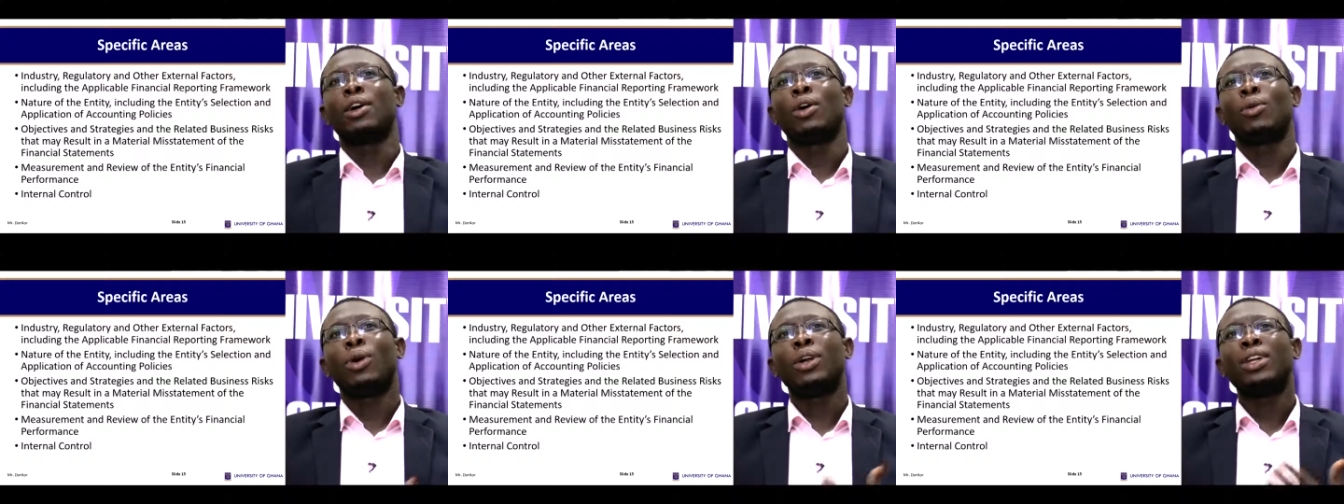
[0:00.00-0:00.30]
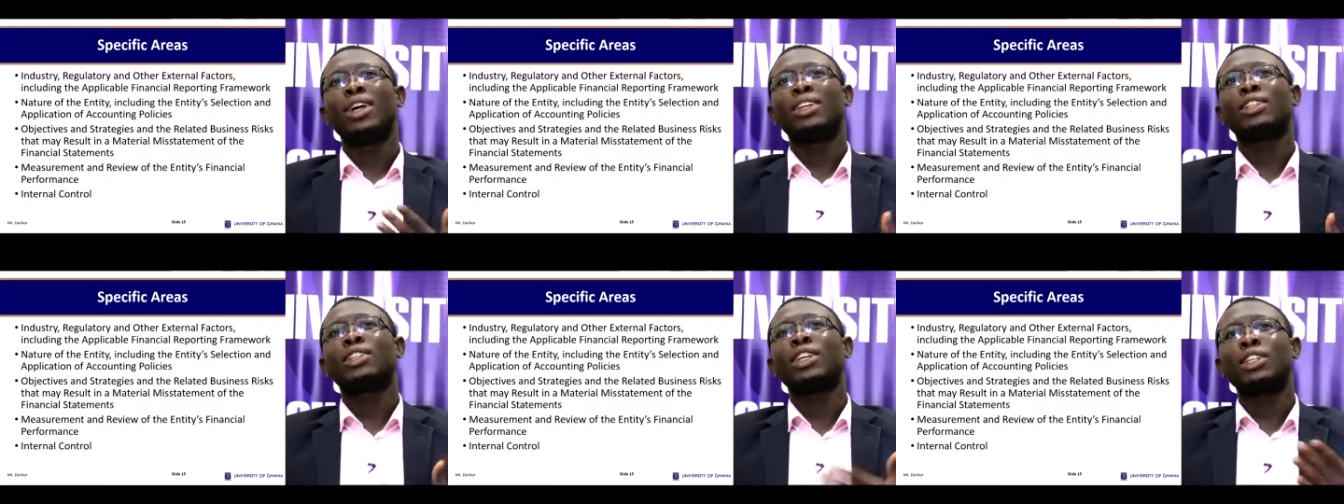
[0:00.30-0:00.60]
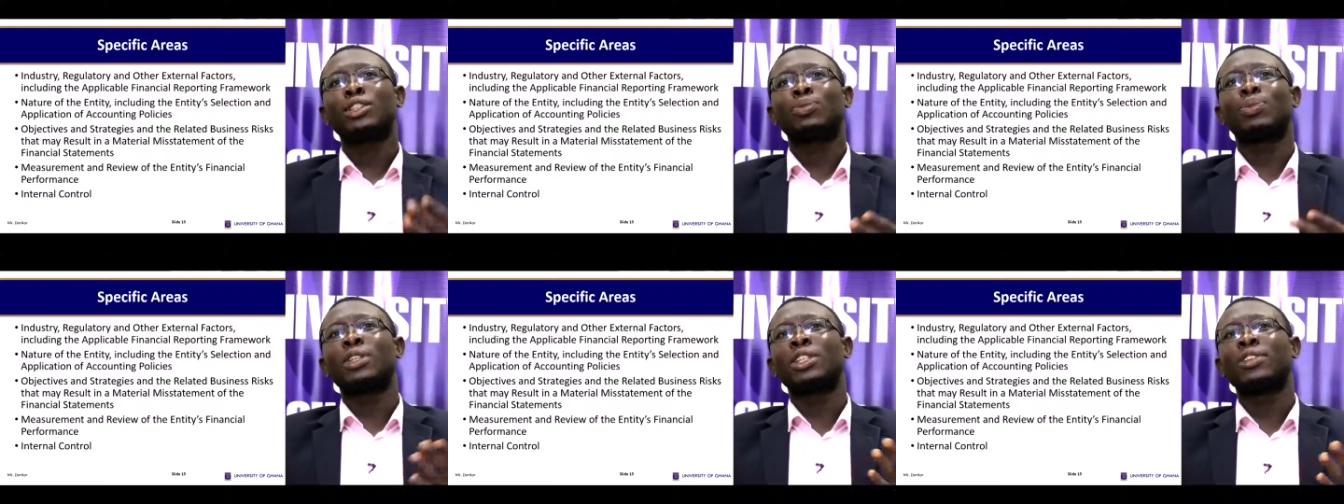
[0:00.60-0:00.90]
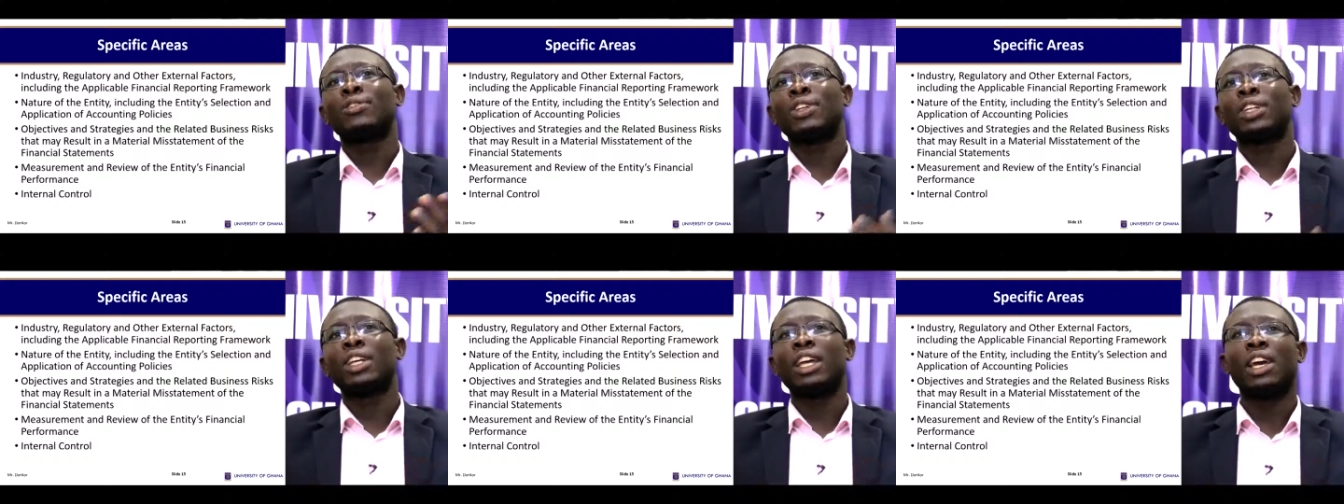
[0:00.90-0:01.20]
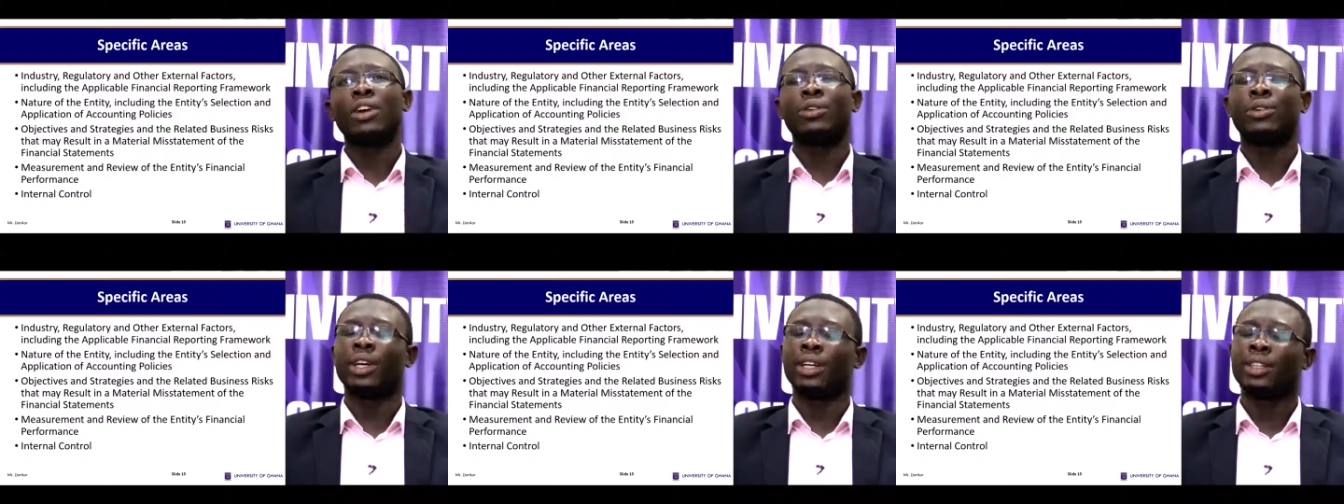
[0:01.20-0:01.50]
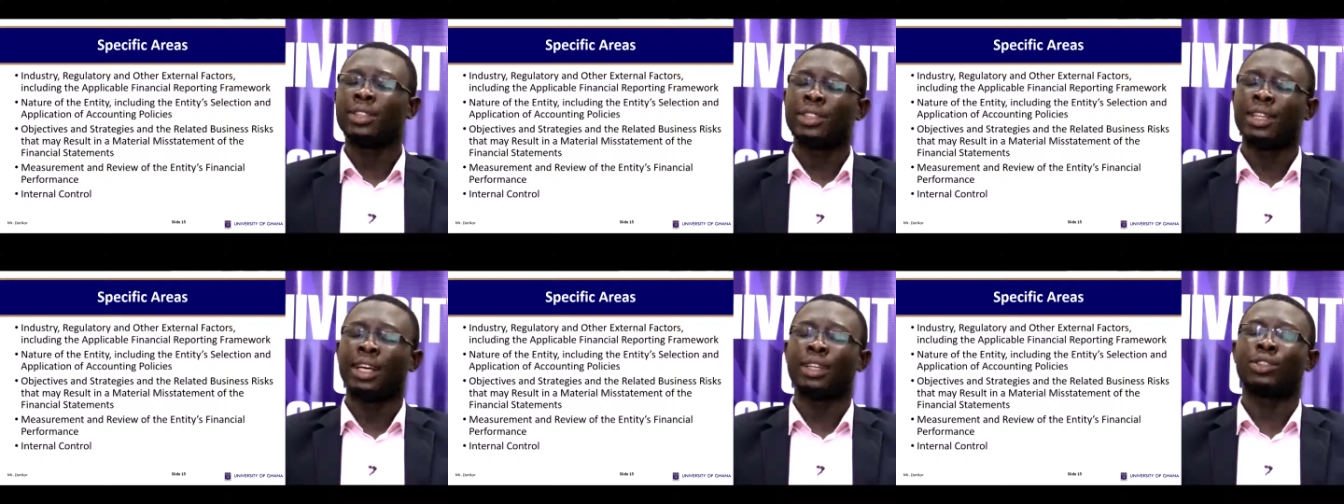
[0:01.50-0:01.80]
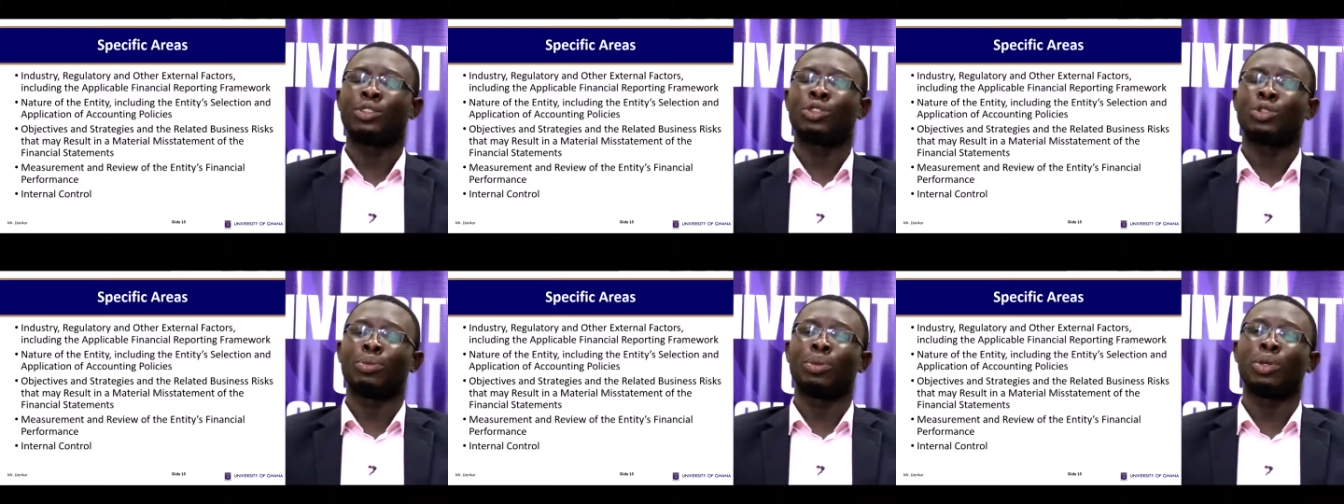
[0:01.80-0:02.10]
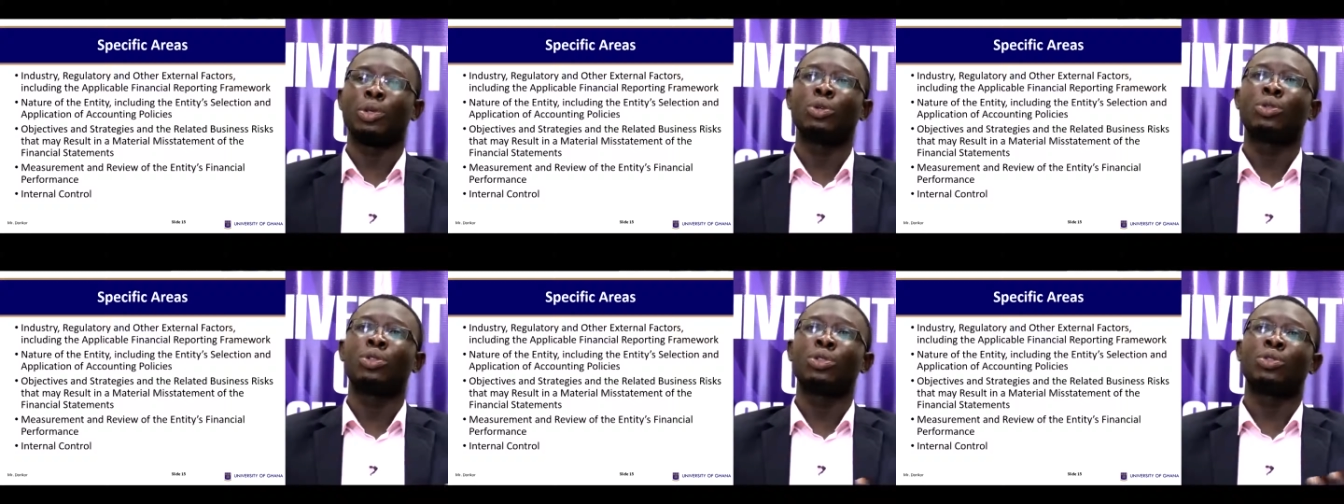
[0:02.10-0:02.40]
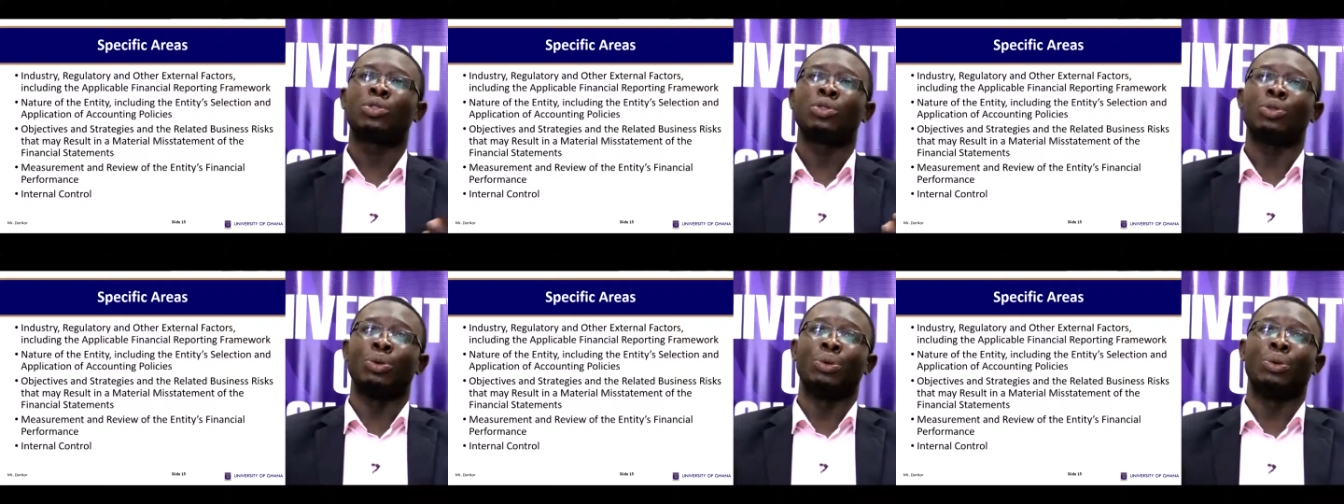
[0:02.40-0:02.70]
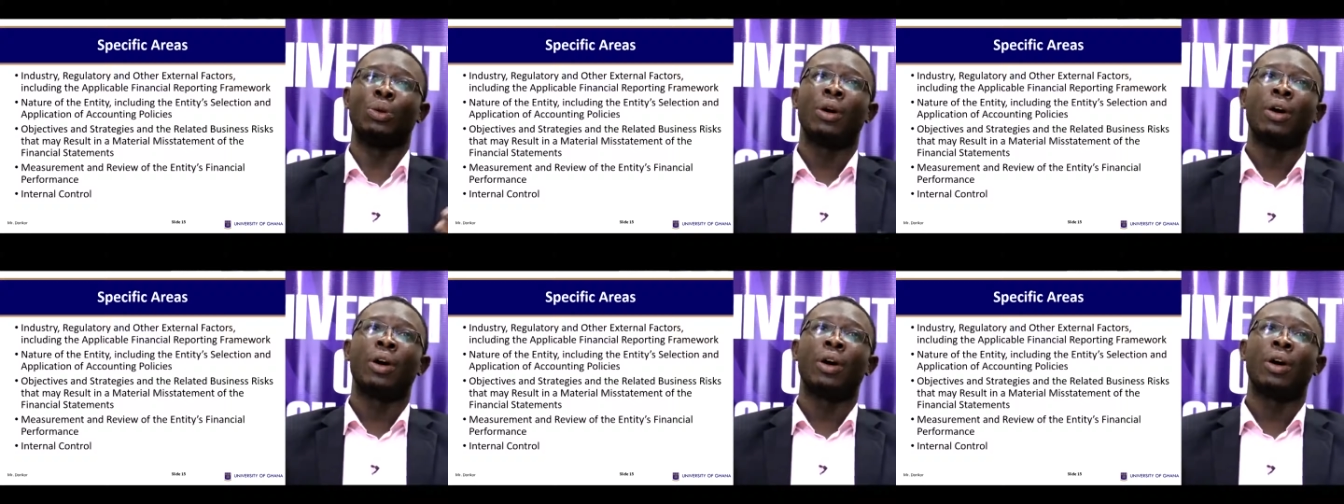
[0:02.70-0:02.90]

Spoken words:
What are the specific areas that should be looked to?